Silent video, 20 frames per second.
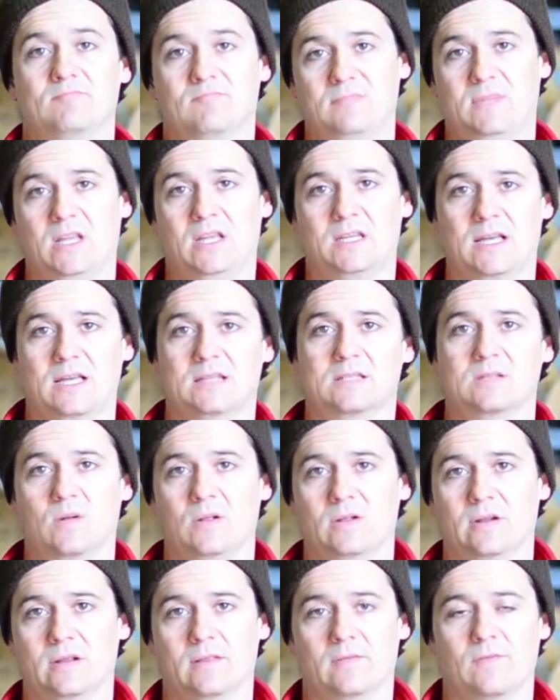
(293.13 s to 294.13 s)
dictates the
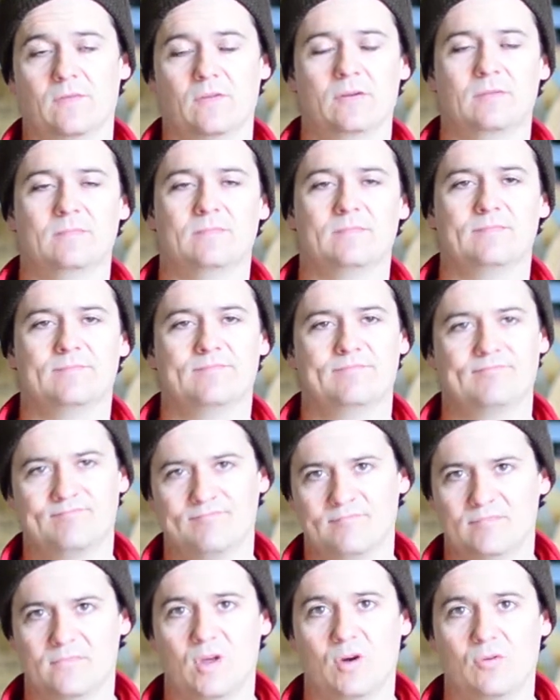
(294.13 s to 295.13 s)
quality of the fruit,
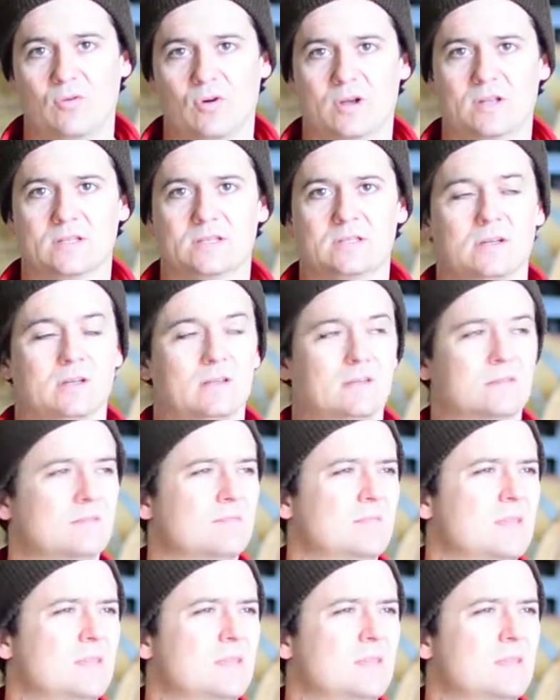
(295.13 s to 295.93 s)
not rocket science.